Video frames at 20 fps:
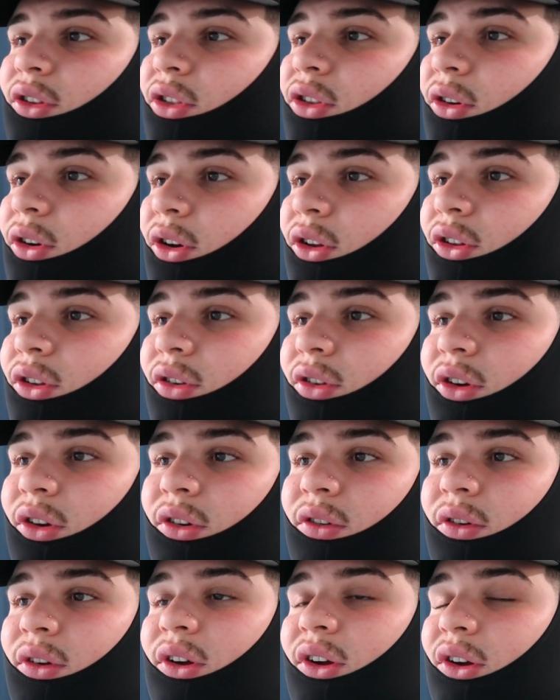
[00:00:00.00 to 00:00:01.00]
During the
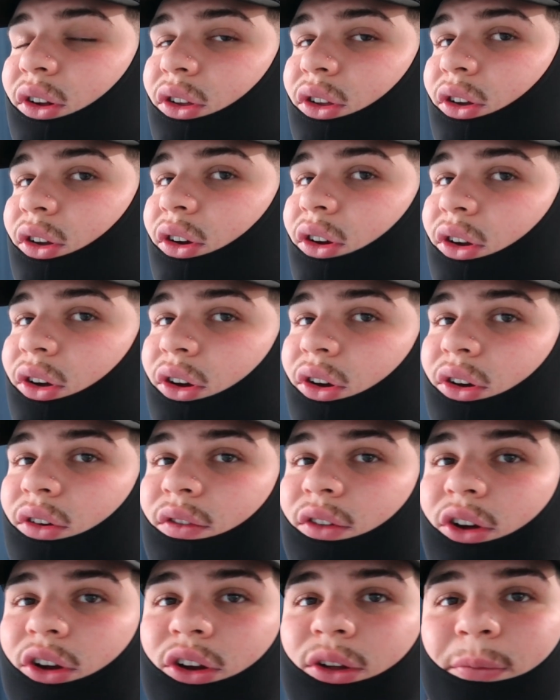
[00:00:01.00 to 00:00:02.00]
surgery, I didn't
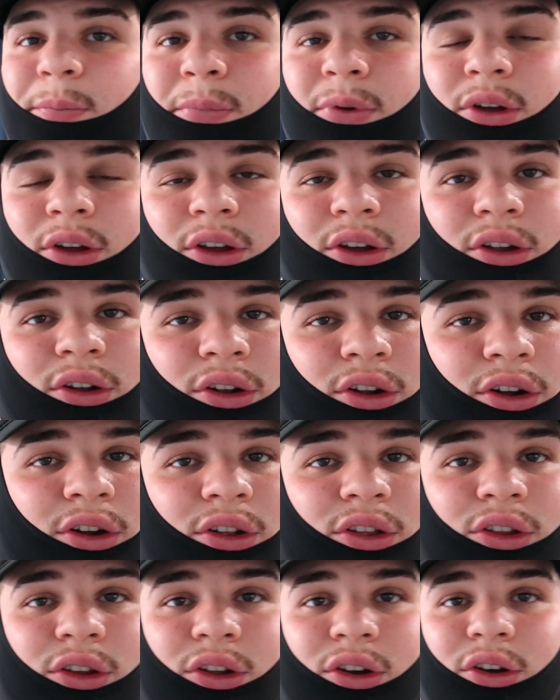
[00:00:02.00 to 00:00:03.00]
have any pain, like
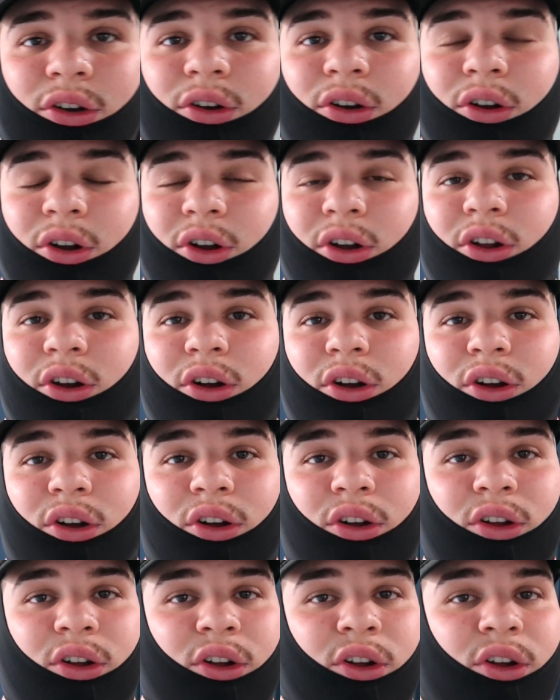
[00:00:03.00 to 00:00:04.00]
it didn't hurt at
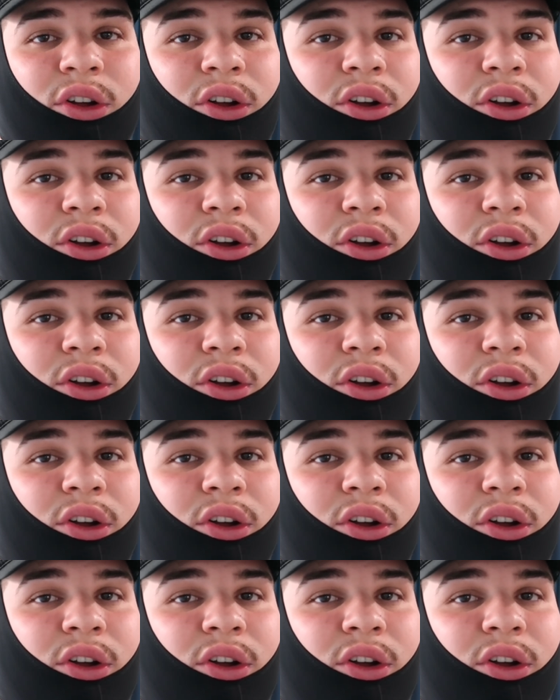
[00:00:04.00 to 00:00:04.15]
all.